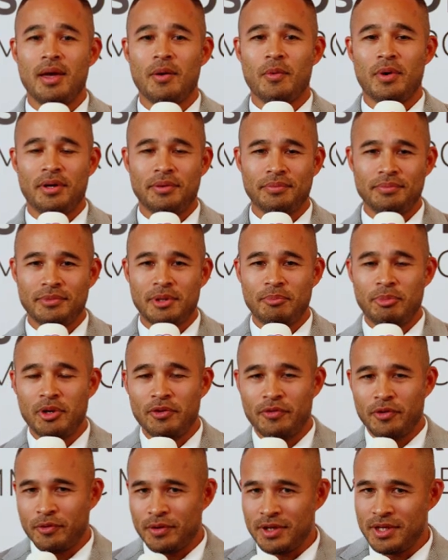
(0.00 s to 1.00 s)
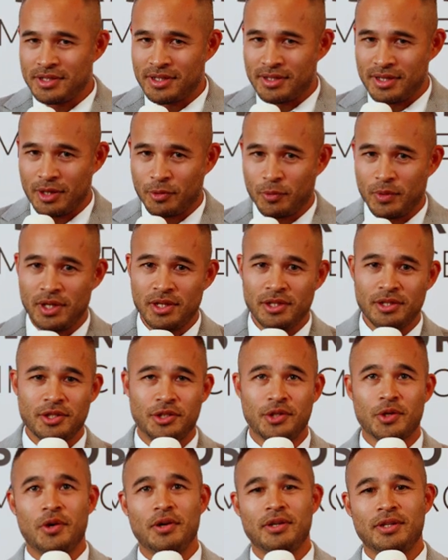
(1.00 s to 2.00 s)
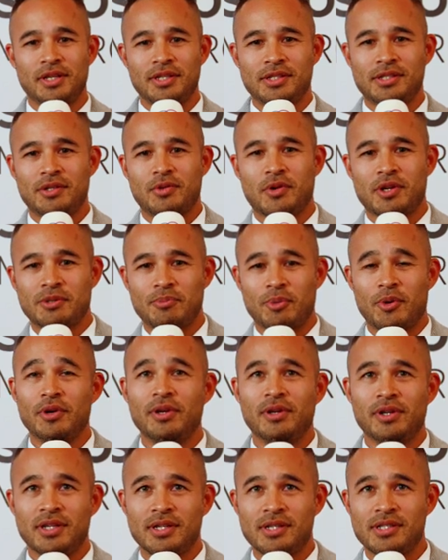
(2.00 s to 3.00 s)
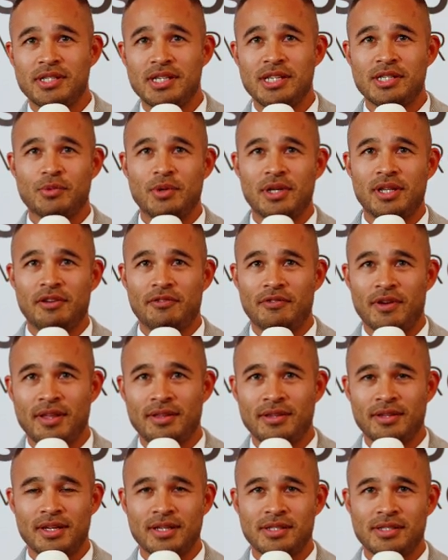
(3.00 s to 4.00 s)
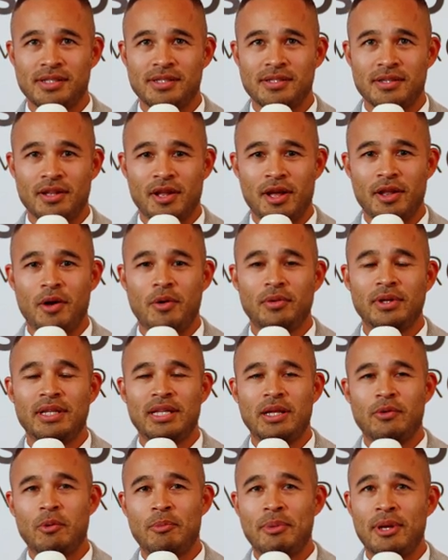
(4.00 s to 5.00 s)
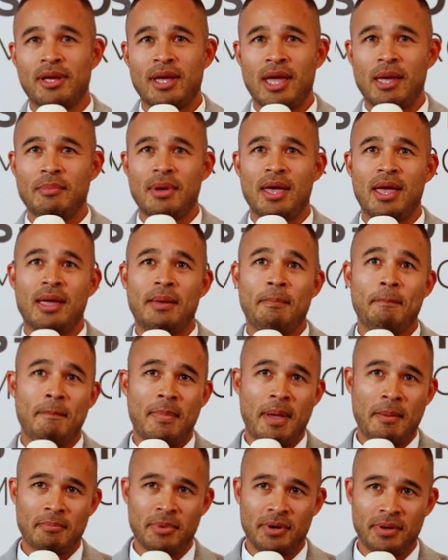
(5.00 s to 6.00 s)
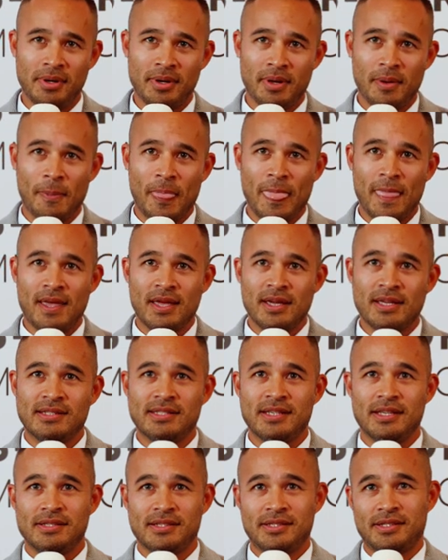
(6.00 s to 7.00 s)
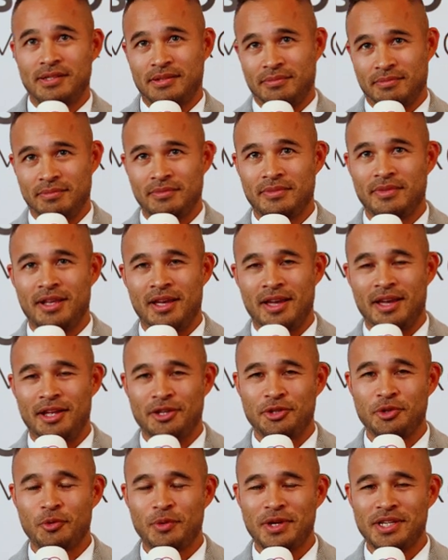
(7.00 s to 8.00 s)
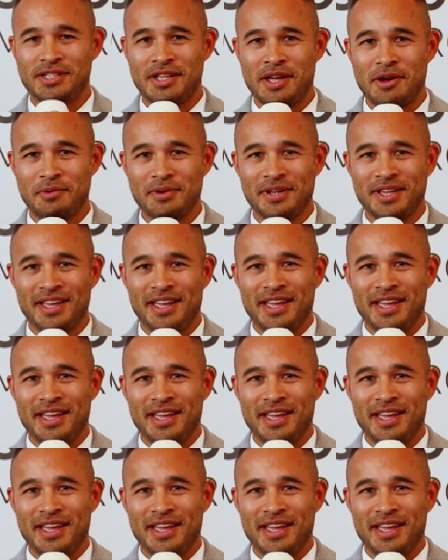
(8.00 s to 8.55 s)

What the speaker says: Well, the beautiful reason that we joined this cross-border C-suite event is not only did we became a member since 2 weeks now,